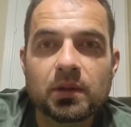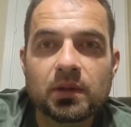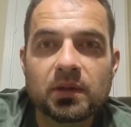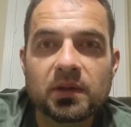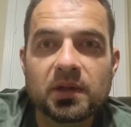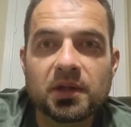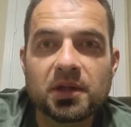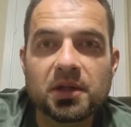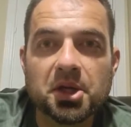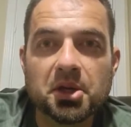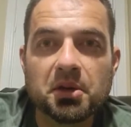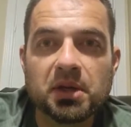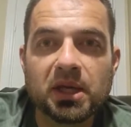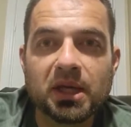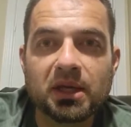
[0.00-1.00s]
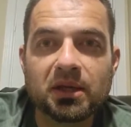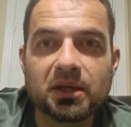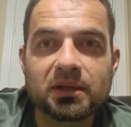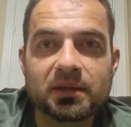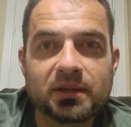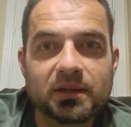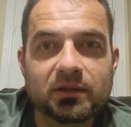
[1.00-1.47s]
There you go,
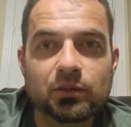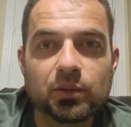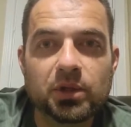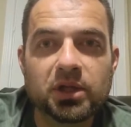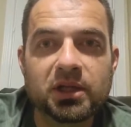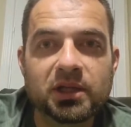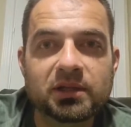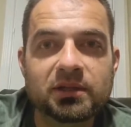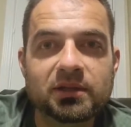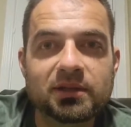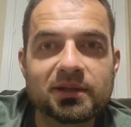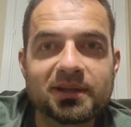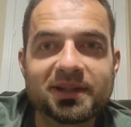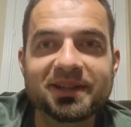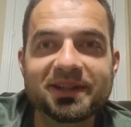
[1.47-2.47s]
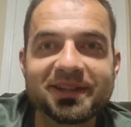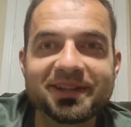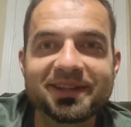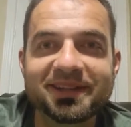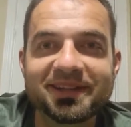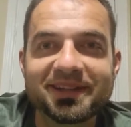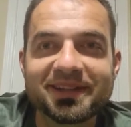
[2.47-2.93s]
Caitlin. It's working.
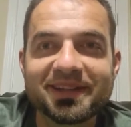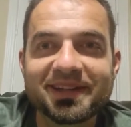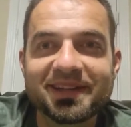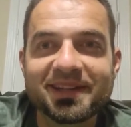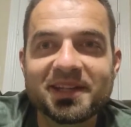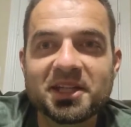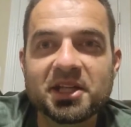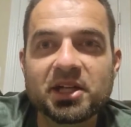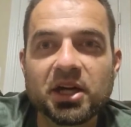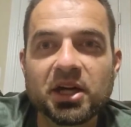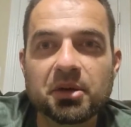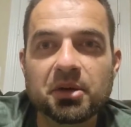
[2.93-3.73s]
E-collar